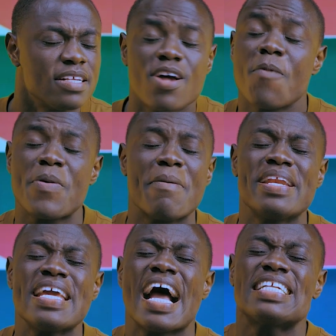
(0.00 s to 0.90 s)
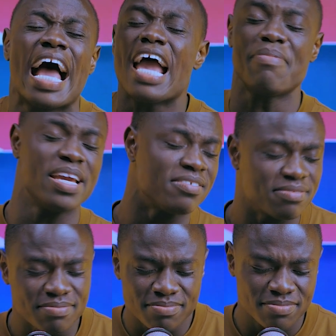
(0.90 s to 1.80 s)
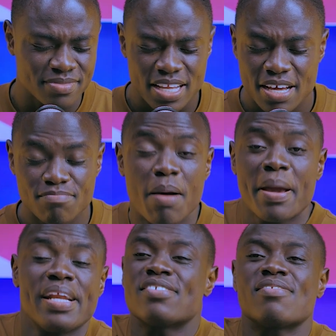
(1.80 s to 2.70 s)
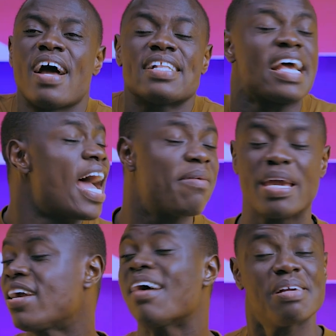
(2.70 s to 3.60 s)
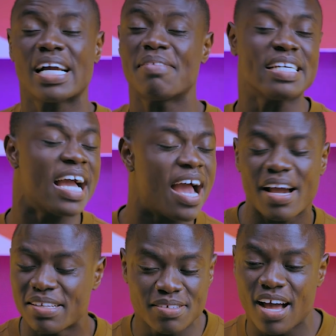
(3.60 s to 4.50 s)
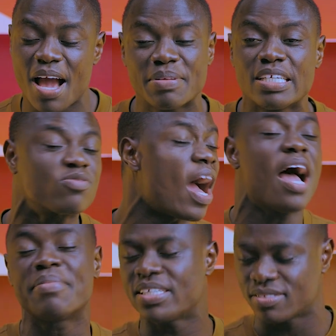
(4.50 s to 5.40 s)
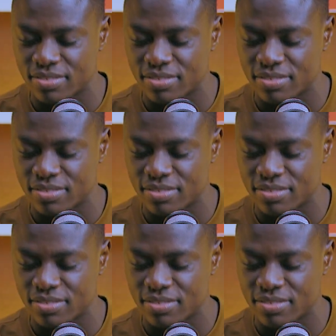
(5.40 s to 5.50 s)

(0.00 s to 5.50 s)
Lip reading: Some pay me the time. Mama is my time. Coming,